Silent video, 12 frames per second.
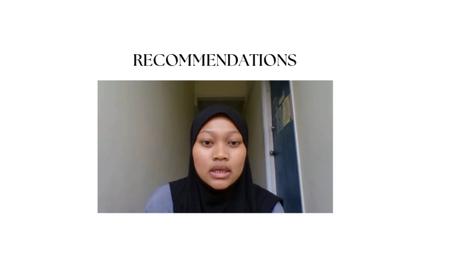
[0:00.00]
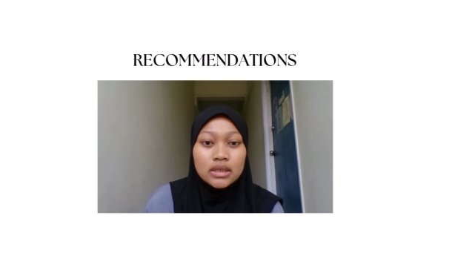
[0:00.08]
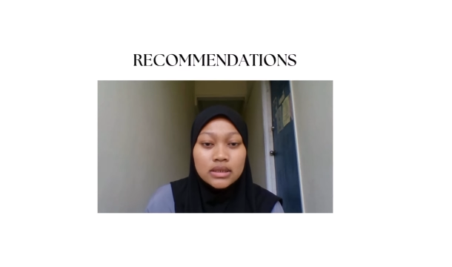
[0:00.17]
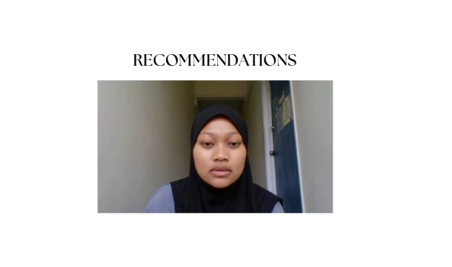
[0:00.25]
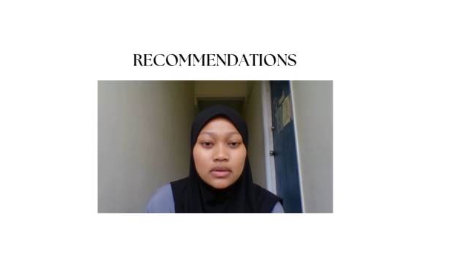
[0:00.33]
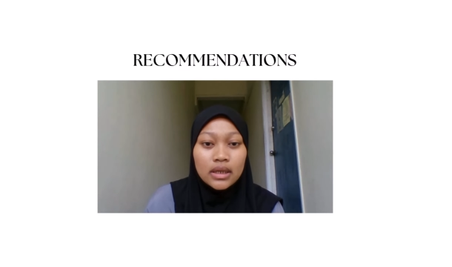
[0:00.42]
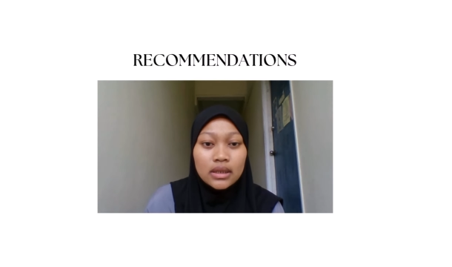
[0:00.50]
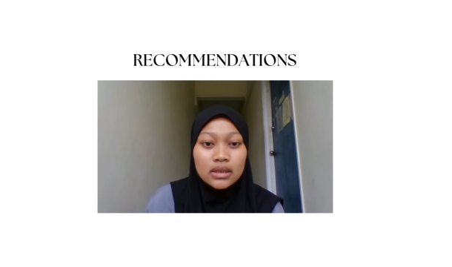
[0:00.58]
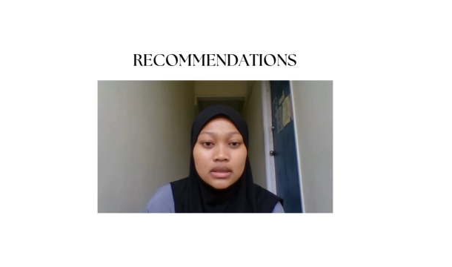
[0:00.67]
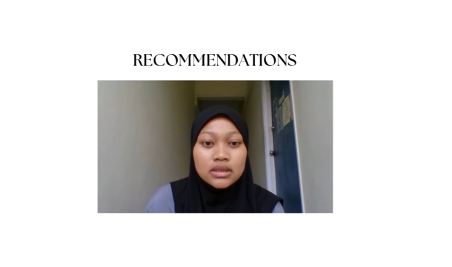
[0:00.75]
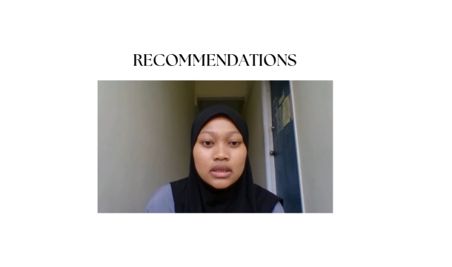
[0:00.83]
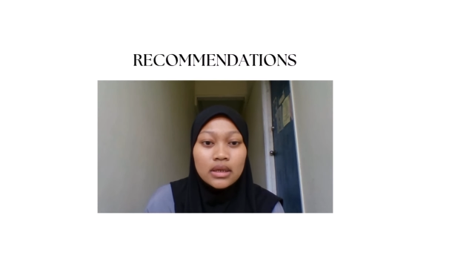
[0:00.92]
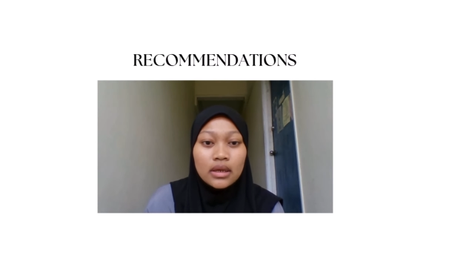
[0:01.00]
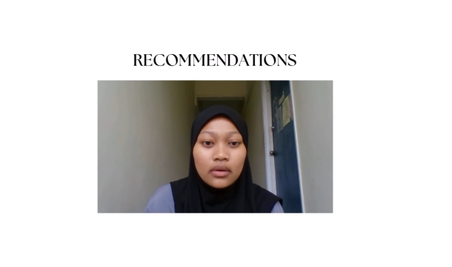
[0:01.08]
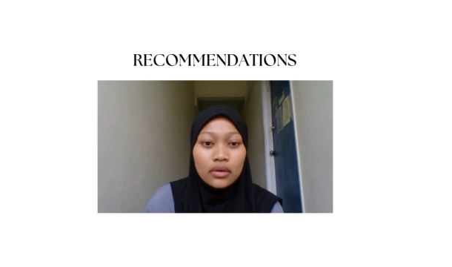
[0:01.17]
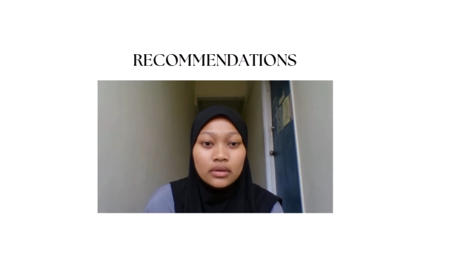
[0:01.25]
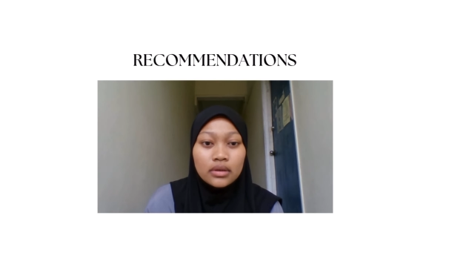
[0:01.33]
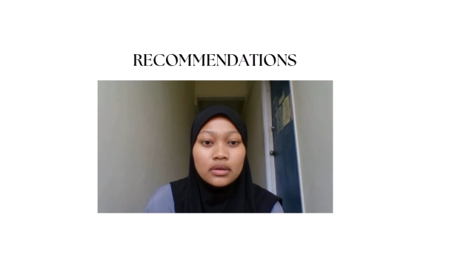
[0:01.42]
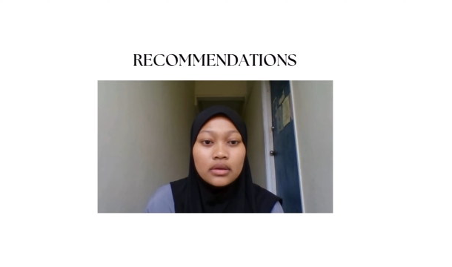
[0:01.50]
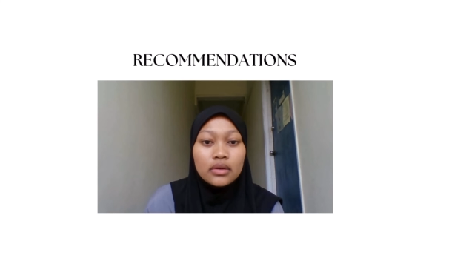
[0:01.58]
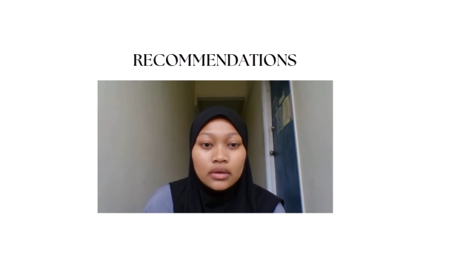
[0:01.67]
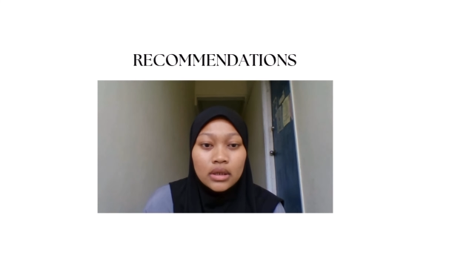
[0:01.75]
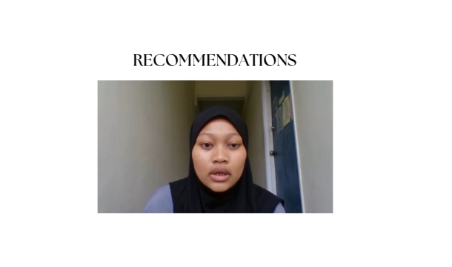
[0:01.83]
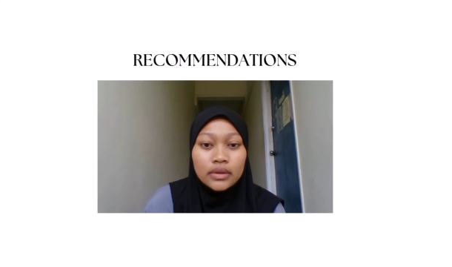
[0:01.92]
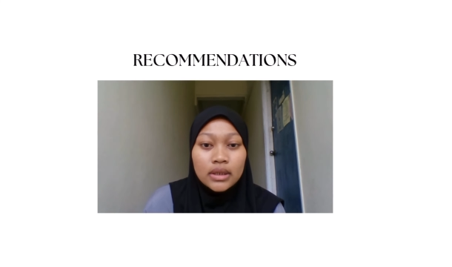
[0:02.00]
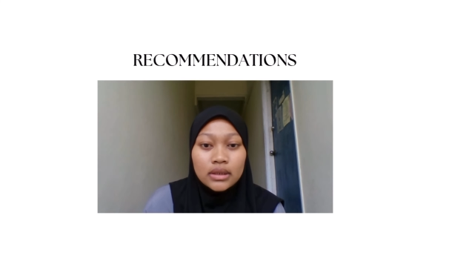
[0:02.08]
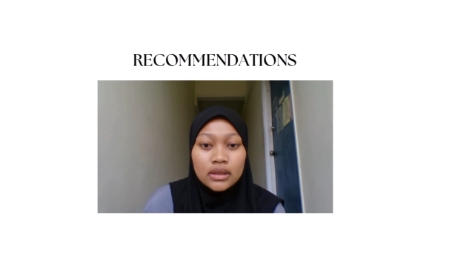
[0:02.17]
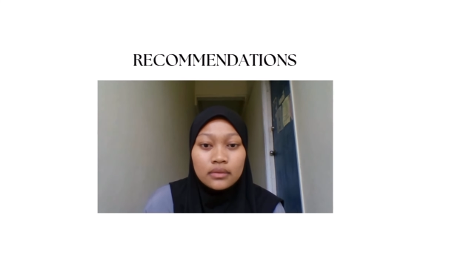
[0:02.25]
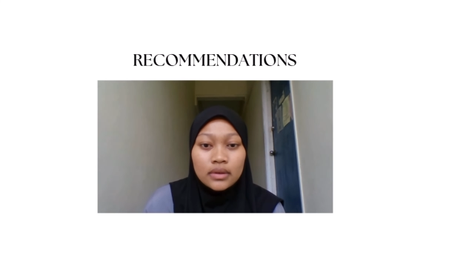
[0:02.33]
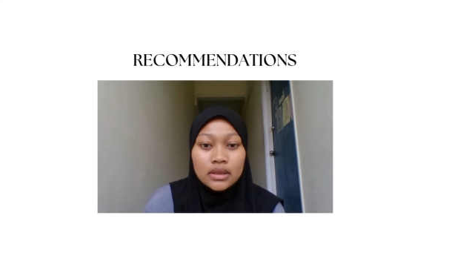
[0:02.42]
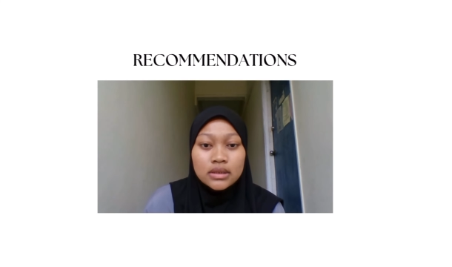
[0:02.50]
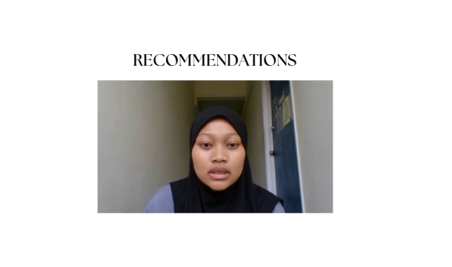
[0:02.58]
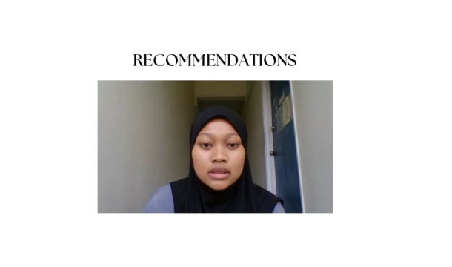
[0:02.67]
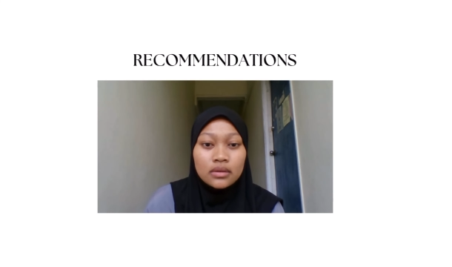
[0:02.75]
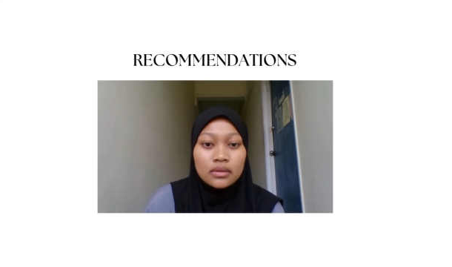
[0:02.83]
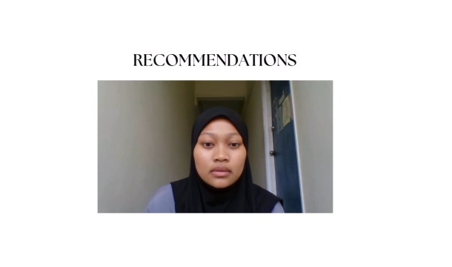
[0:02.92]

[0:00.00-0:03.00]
as reliance on outdated rates is